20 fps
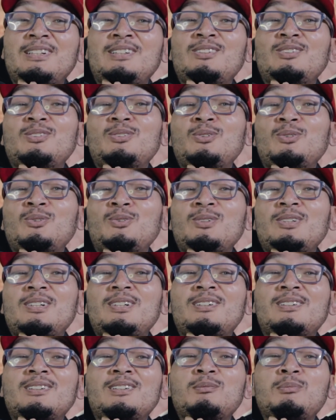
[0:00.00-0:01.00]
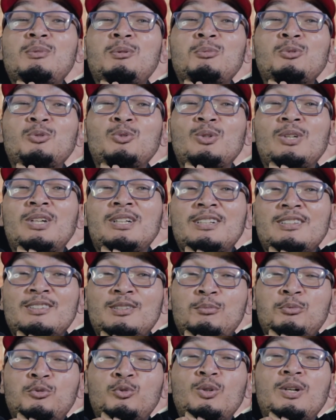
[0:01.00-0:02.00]
So yeah, remember to like and
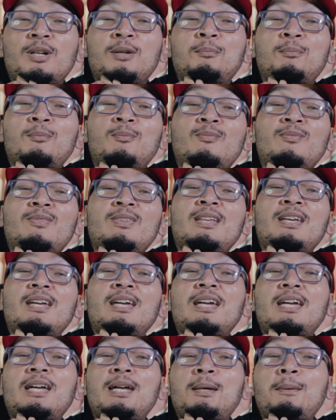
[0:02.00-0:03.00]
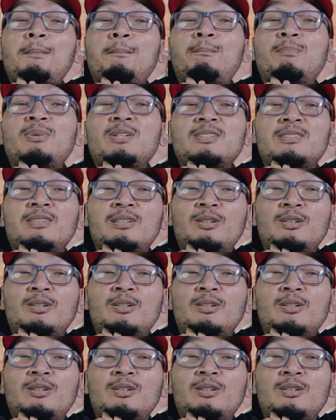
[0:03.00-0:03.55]
subscribe, and peace